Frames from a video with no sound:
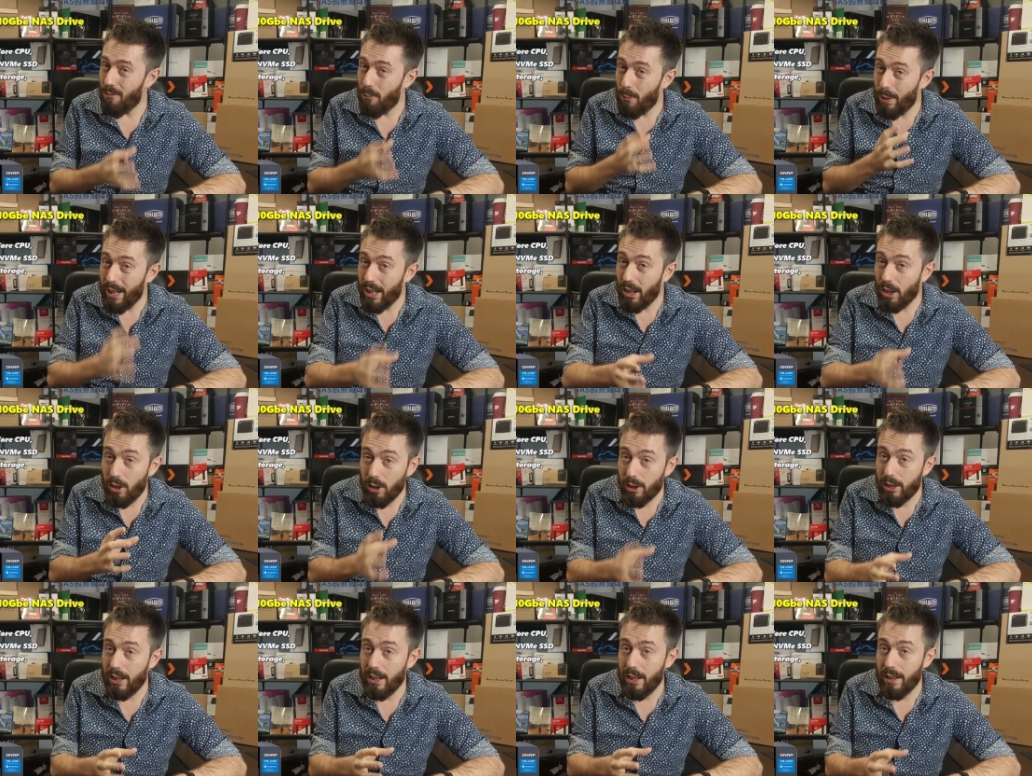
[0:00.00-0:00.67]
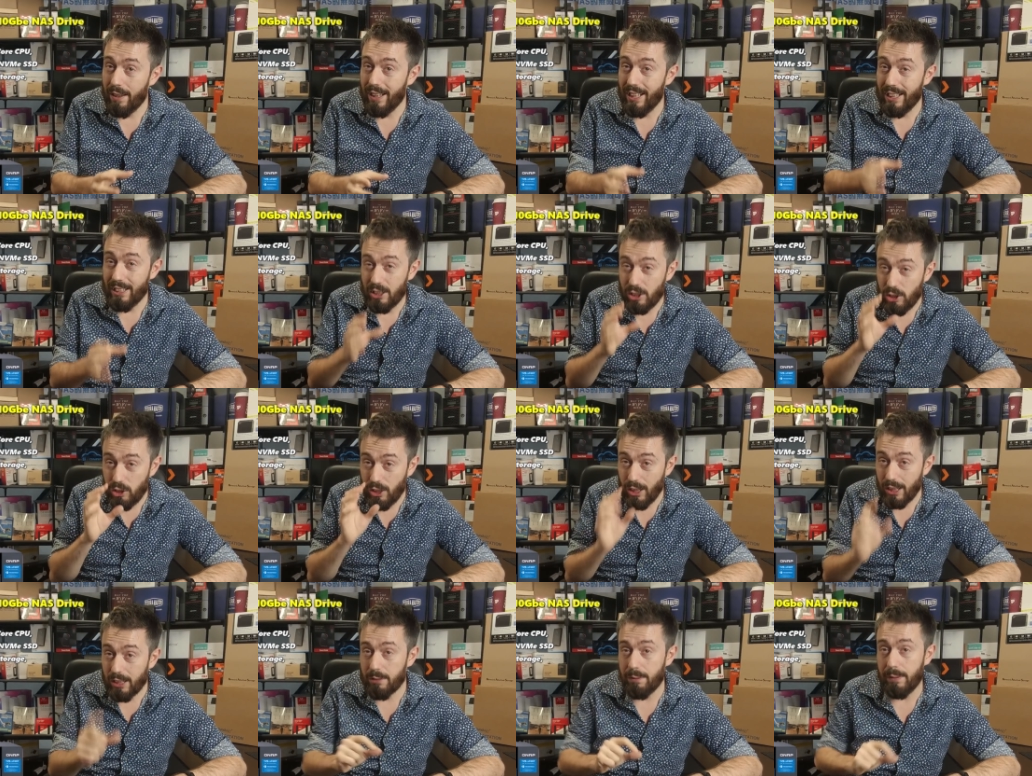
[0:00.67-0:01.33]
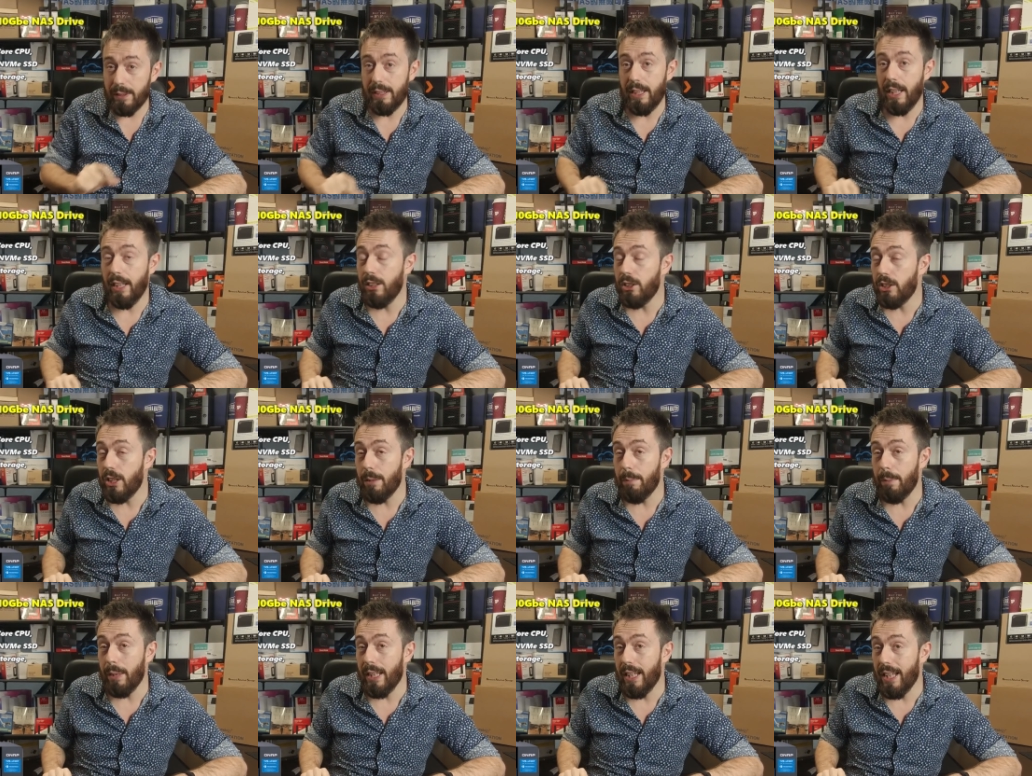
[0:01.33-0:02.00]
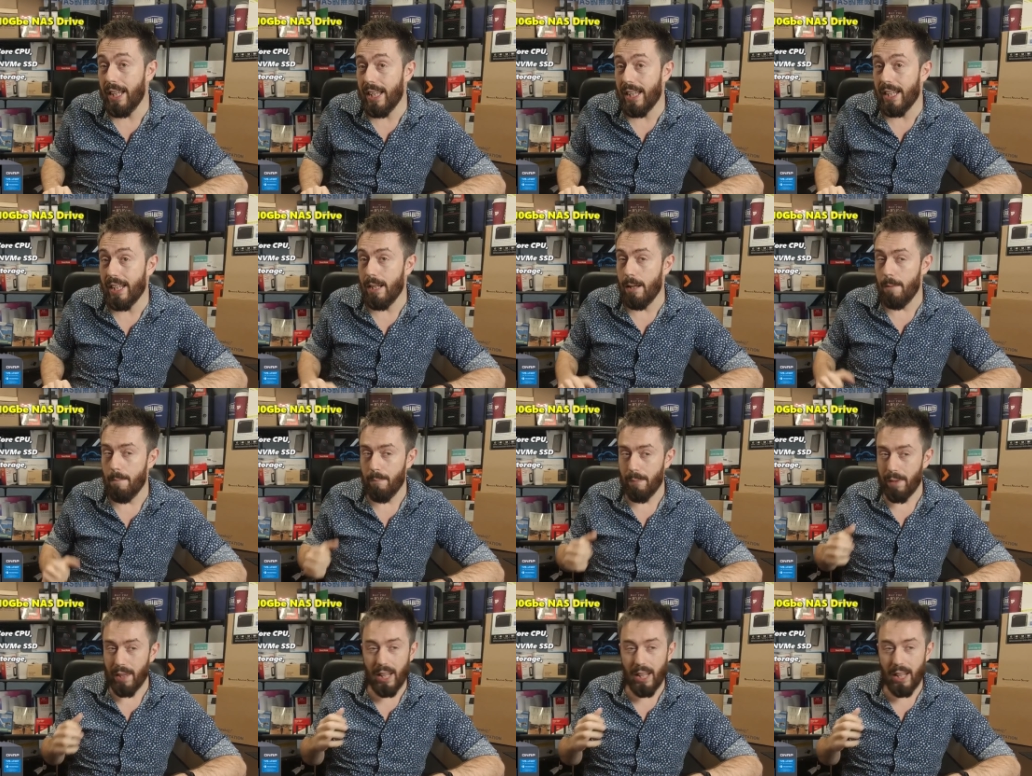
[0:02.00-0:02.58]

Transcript: we are looking at this just for ten G b E.